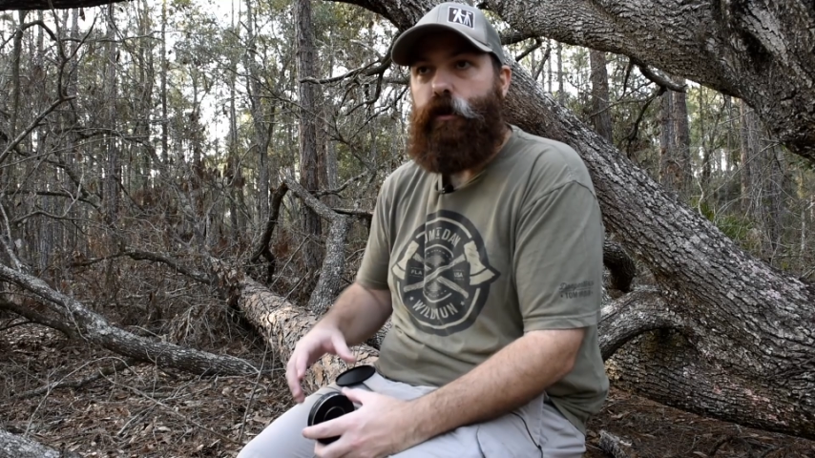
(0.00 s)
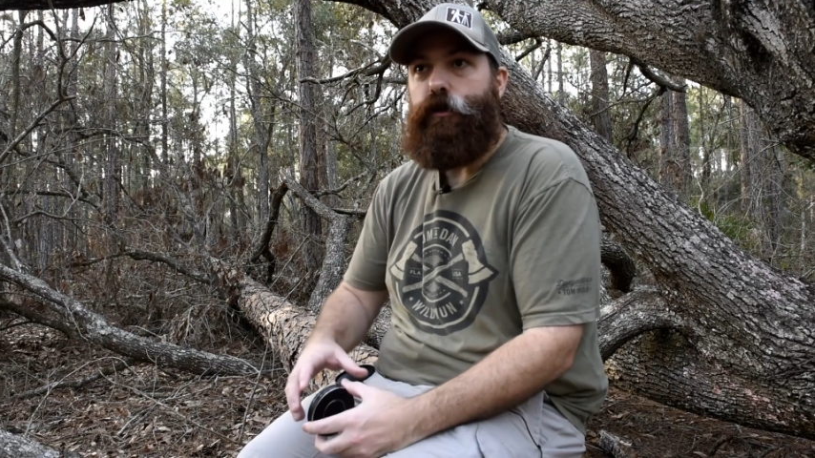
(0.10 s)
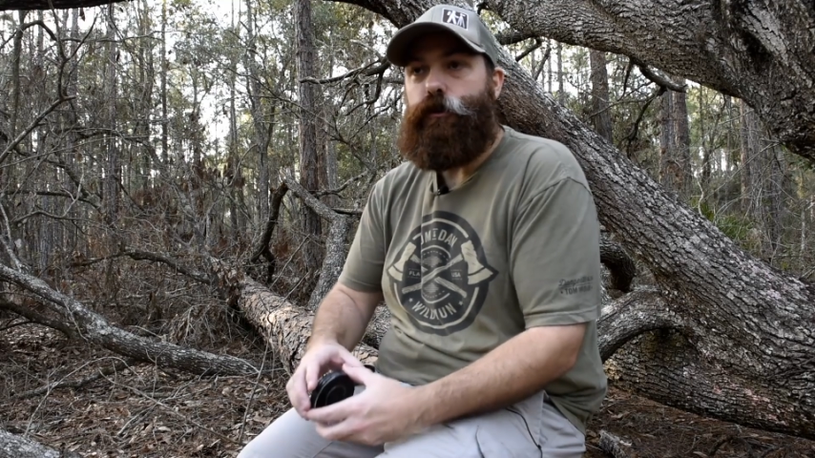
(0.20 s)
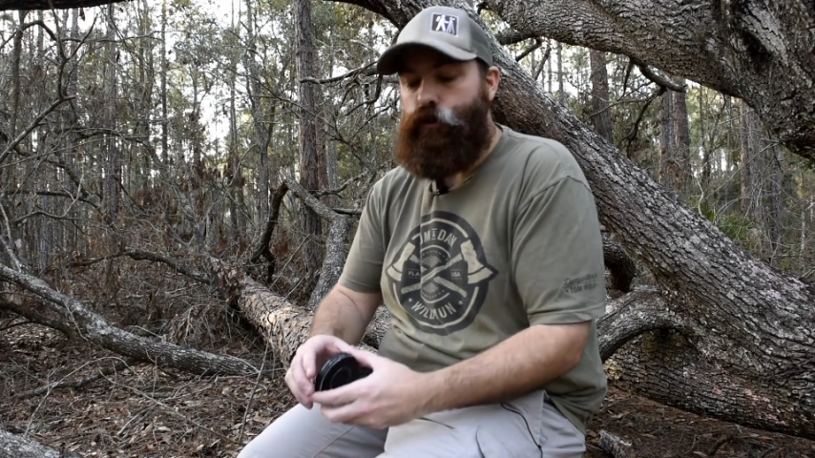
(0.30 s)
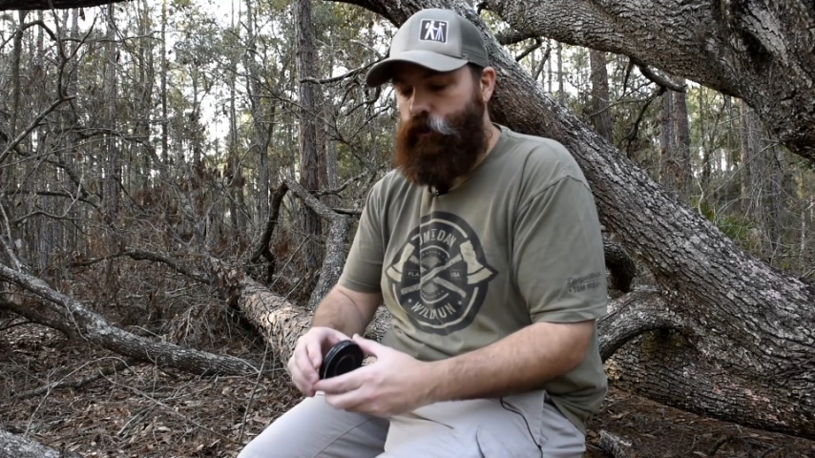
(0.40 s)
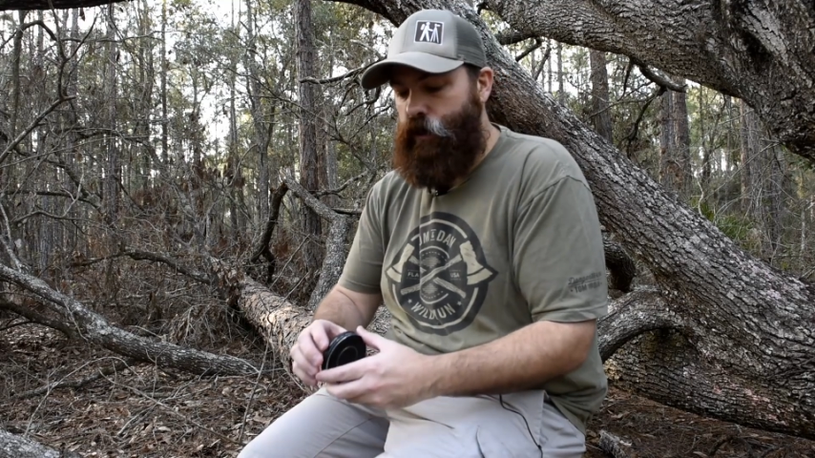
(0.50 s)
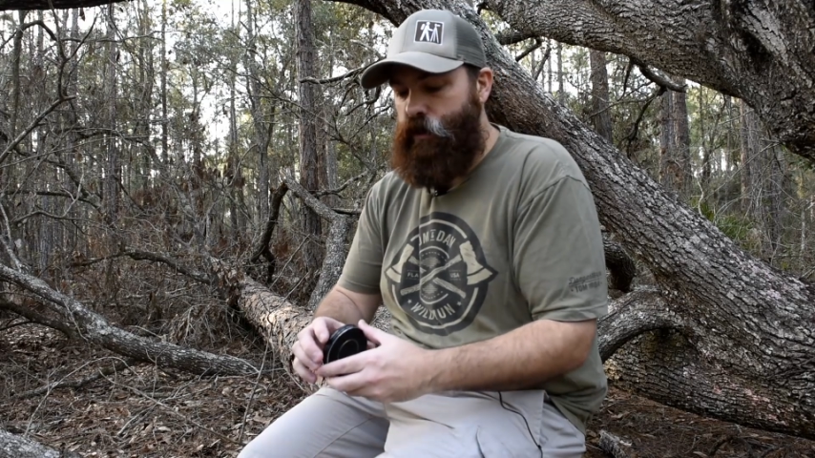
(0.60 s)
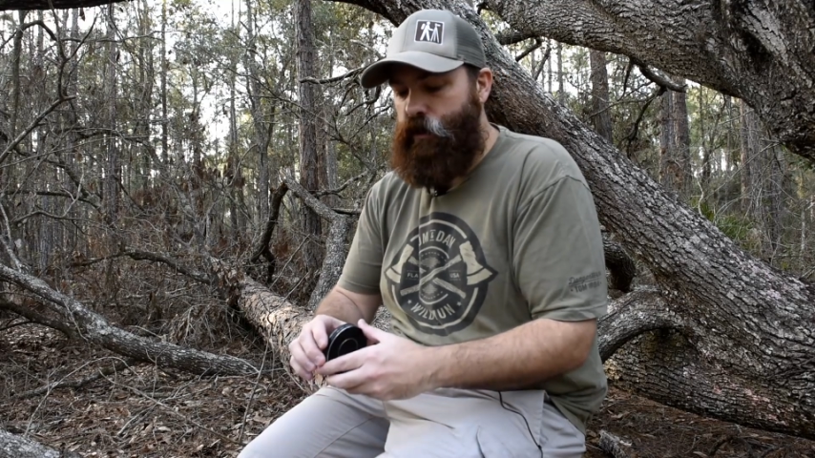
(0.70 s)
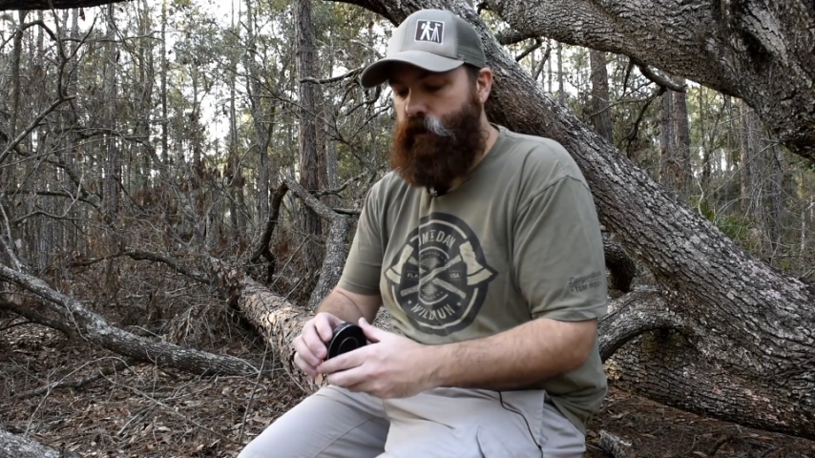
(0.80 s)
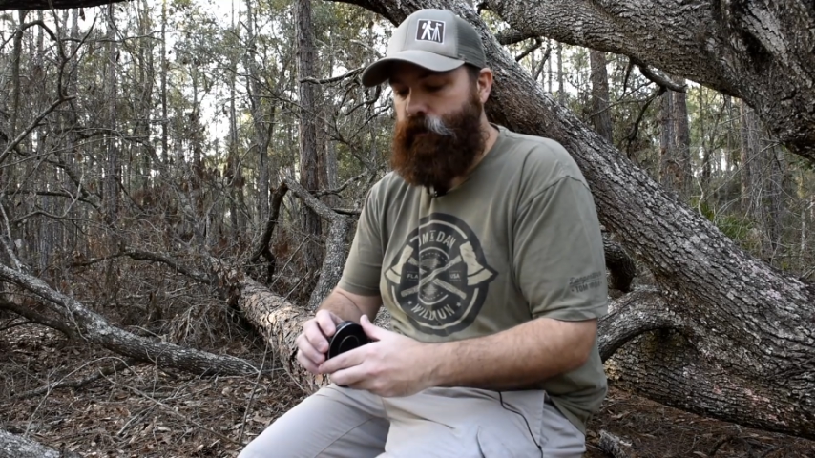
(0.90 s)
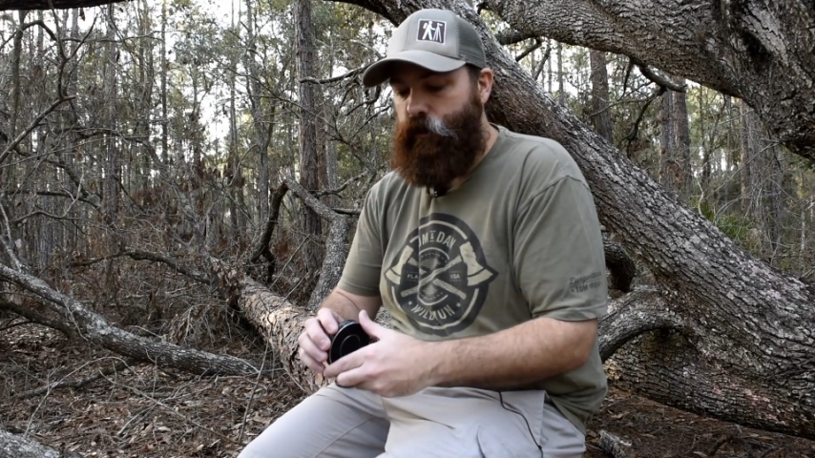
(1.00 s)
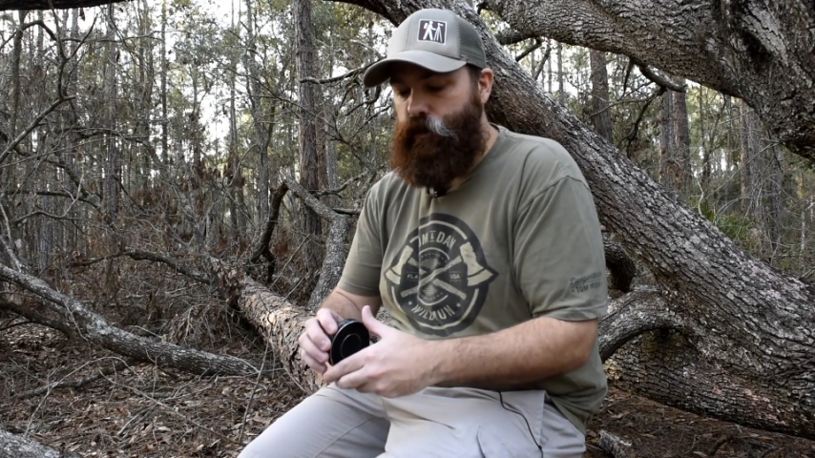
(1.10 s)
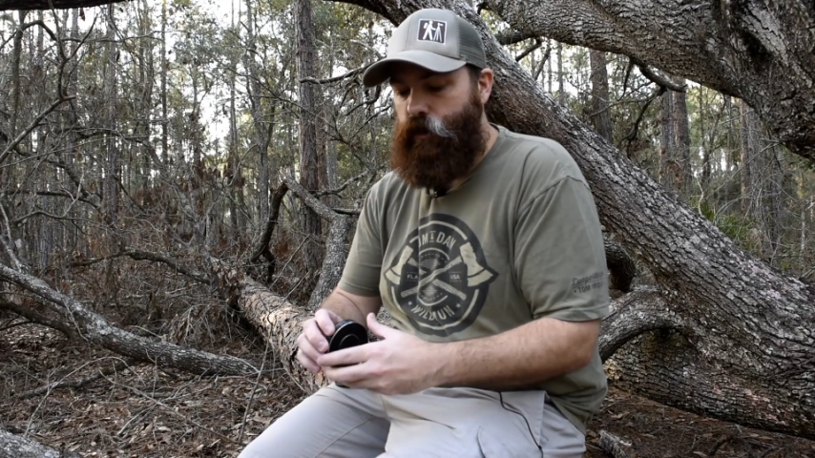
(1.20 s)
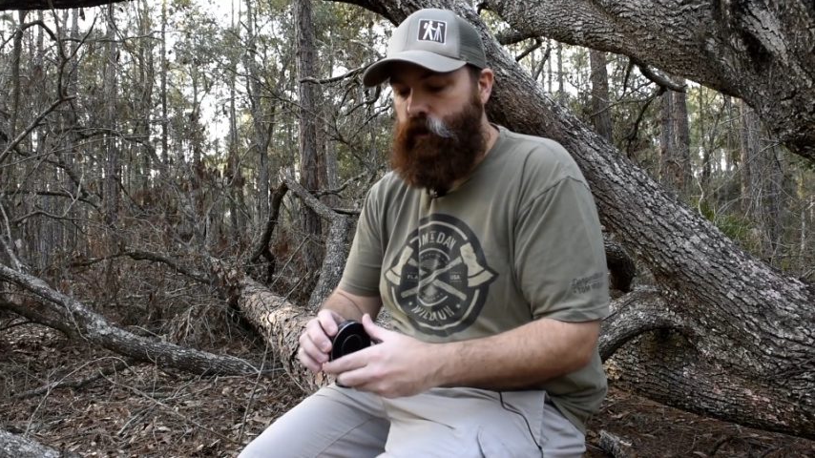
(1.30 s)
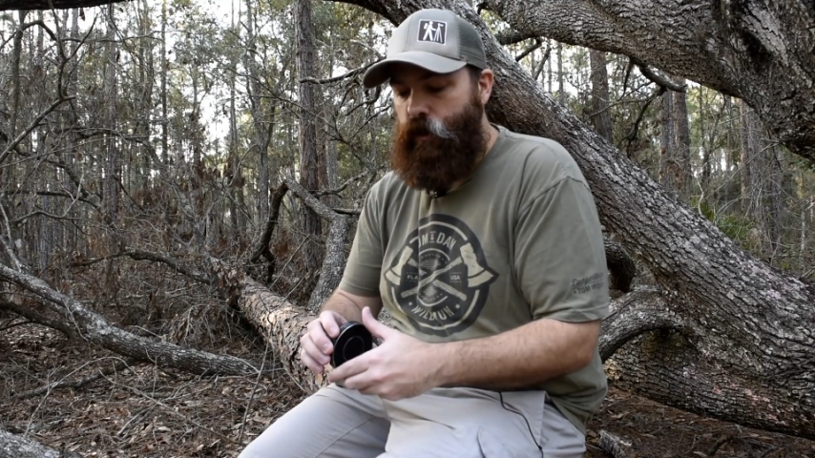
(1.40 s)
neutral density
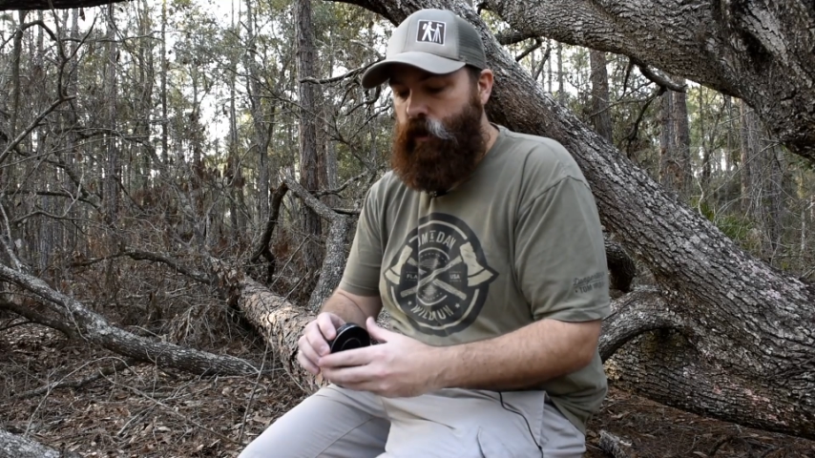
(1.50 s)
filter.